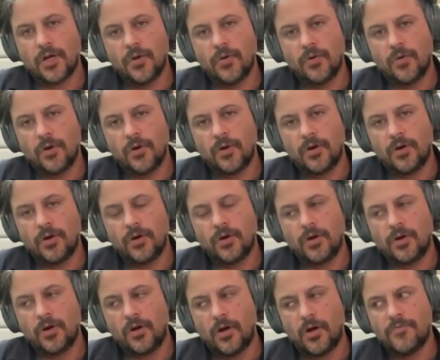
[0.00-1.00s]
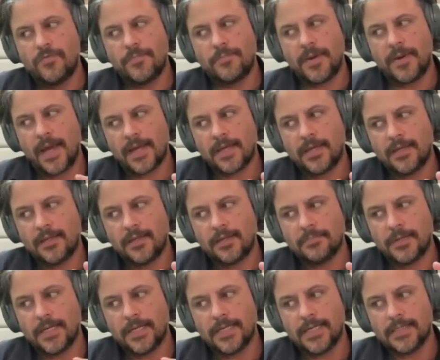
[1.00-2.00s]
And so
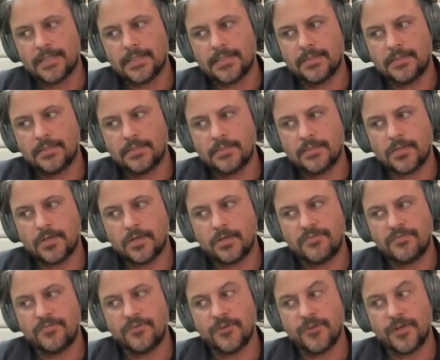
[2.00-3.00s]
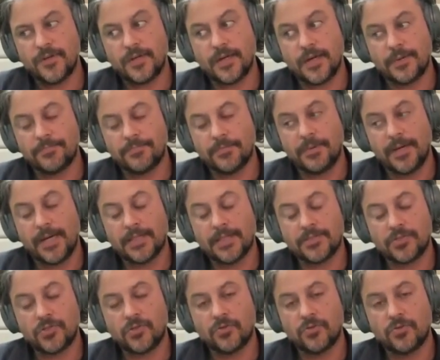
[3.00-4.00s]
overpacking the parts, so filling up the
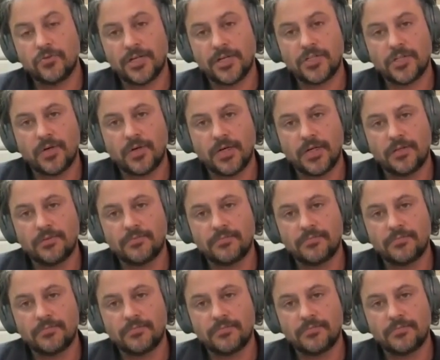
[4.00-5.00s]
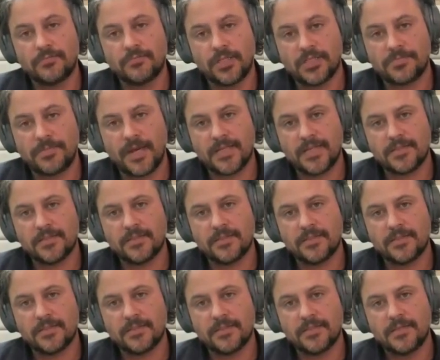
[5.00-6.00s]
parts too much in one particular
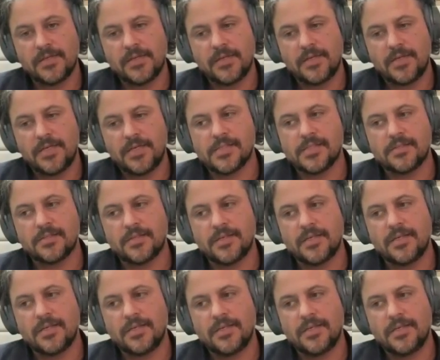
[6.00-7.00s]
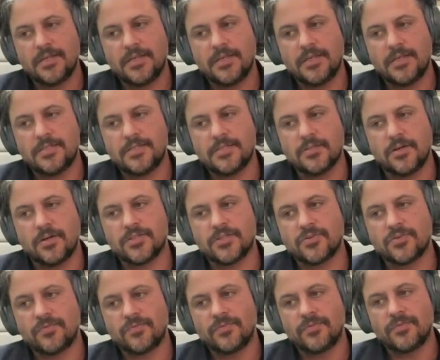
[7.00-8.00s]
space, is
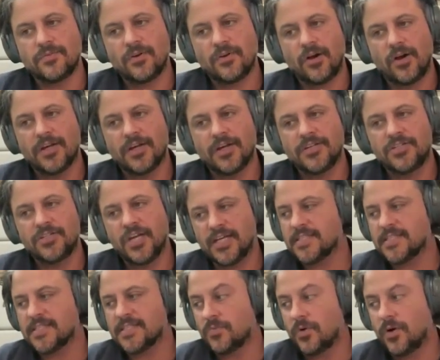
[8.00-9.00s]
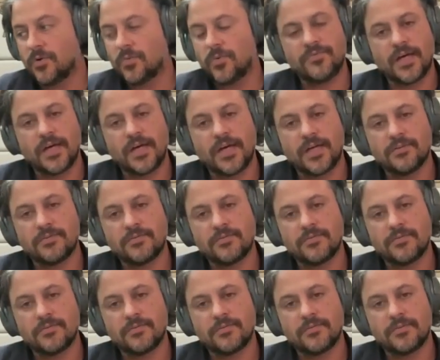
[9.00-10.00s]
is not as high chance as what we've
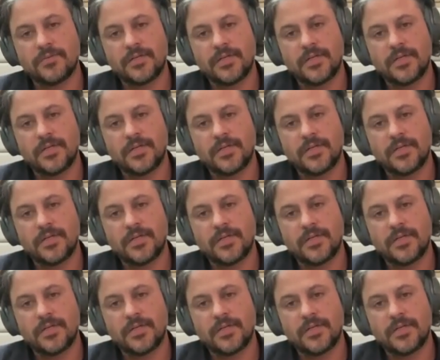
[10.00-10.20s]
done.